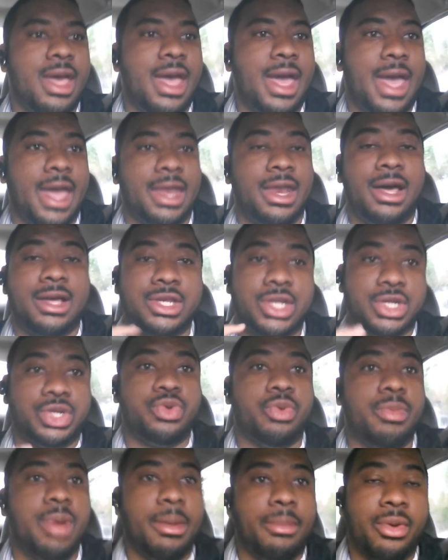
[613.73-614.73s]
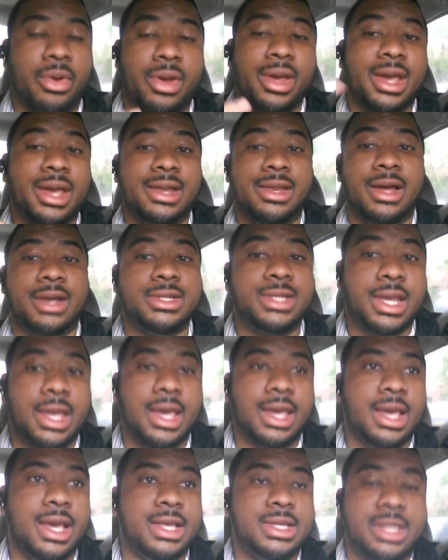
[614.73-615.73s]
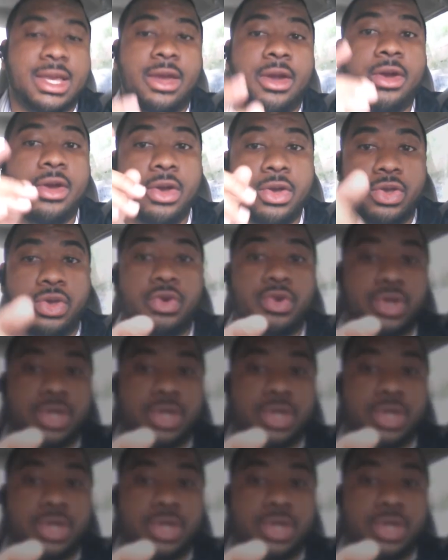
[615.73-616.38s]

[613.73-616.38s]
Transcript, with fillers: And uh, just remember, it doesn't get easier, you